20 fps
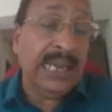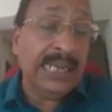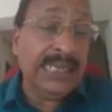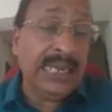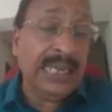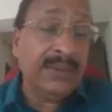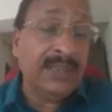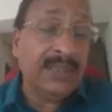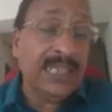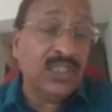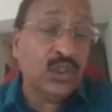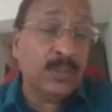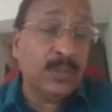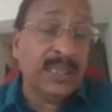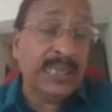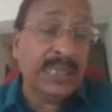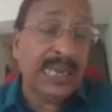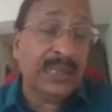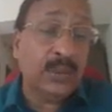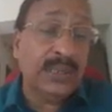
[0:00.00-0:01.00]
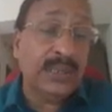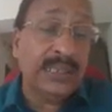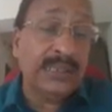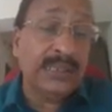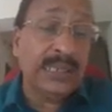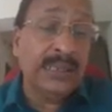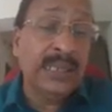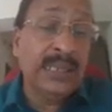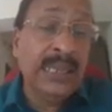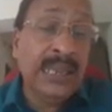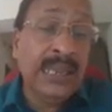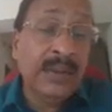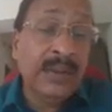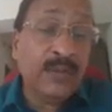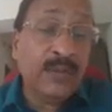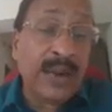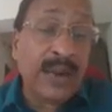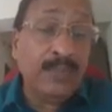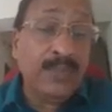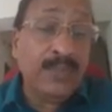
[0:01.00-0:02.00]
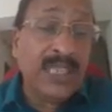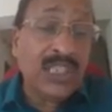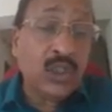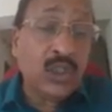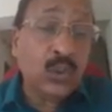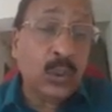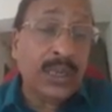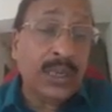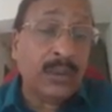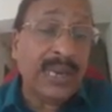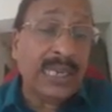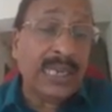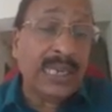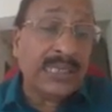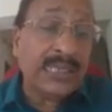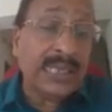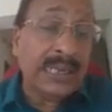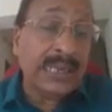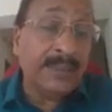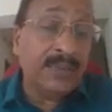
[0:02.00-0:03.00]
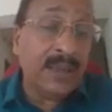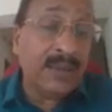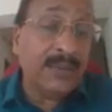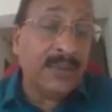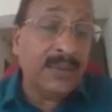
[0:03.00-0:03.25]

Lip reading: IA1 is to be calculated. From these two equations,